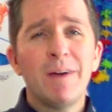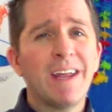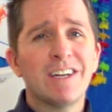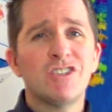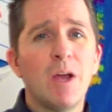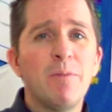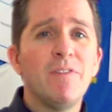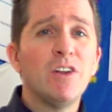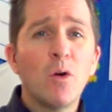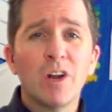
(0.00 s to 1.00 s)
bent out of shape if
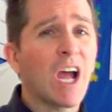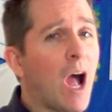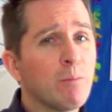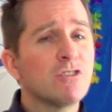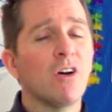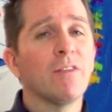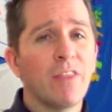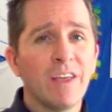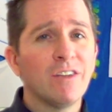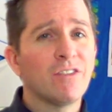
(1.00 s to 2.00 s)
you don't accomplish all the
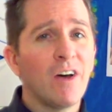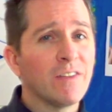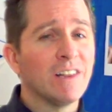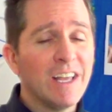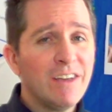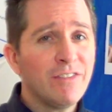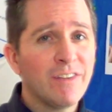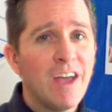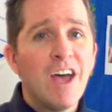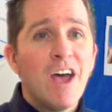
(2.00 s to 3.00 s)
things on the
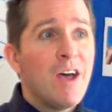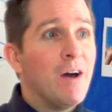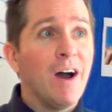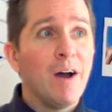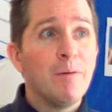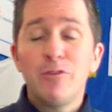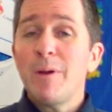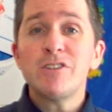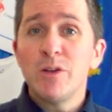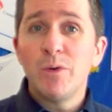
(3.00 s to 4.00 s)
list.
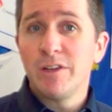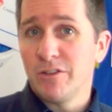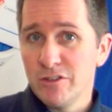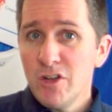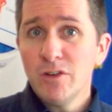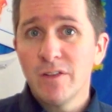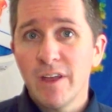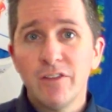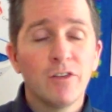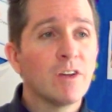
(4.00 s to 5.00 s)
Especially when you're new to
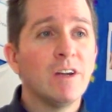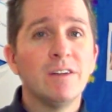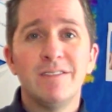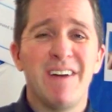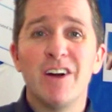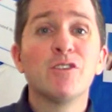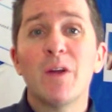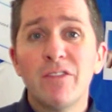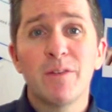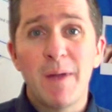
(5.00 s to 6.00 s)
this, you're going to
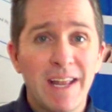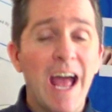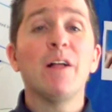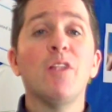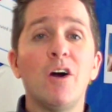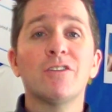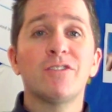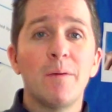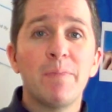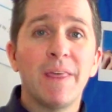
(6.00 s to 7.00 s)
underestimate how long
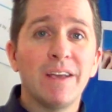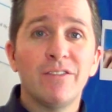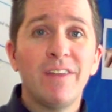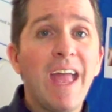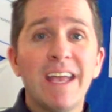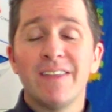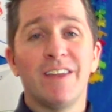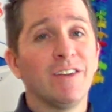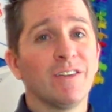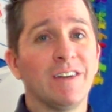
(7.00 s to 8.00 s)
some things take, and
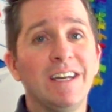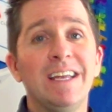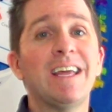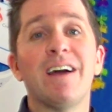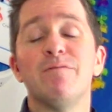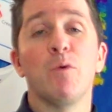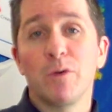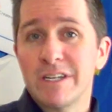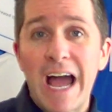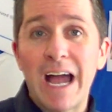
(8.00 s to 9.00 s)
then you're going to need to have more
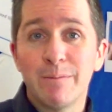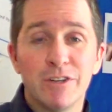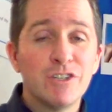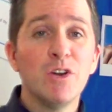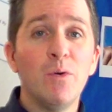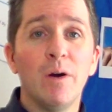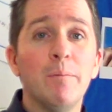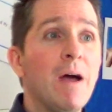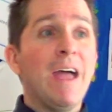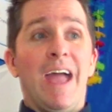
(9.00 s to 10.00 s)
time to do
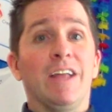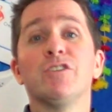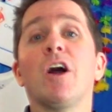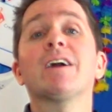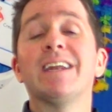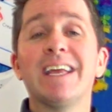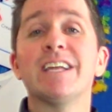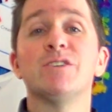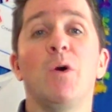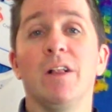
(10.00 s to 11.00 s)
them, and you're not going to
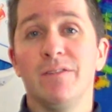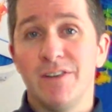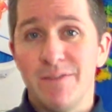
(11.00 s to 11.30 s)
get to all of